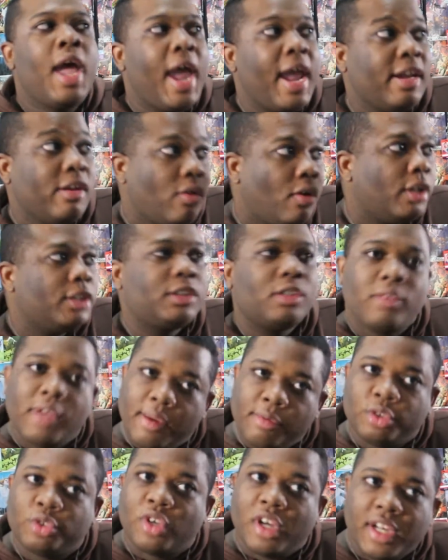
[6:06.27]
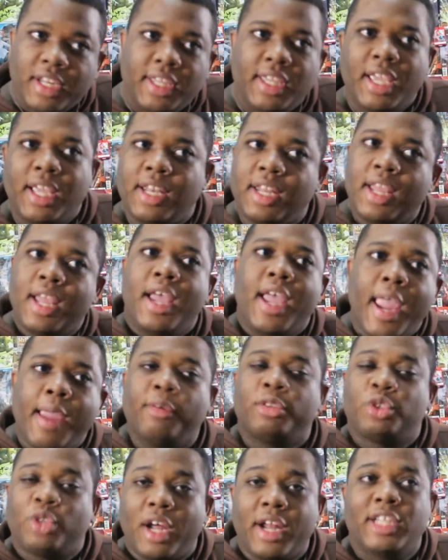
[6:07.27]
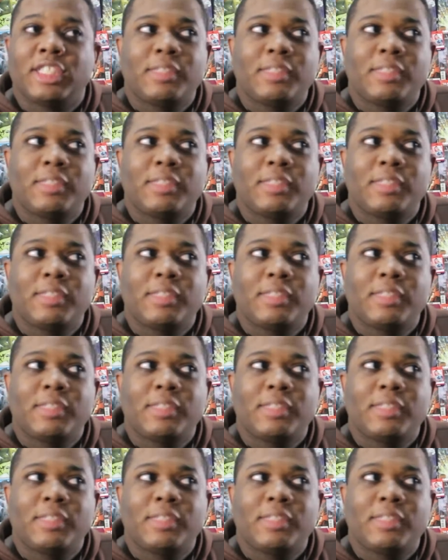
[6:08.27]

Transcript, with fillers: and also he was trying to get, he was trying